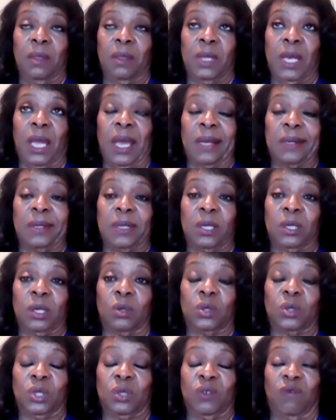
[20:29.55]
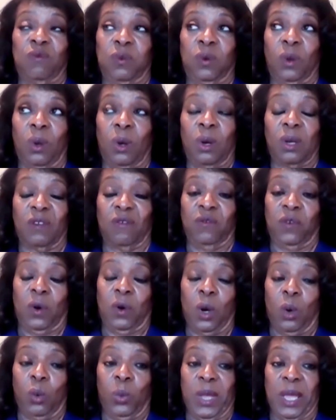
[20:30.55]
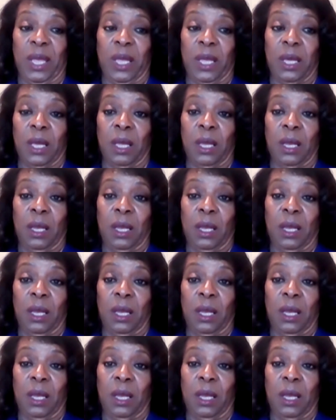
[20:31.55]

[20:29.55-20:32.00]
they had to go to Florida for a week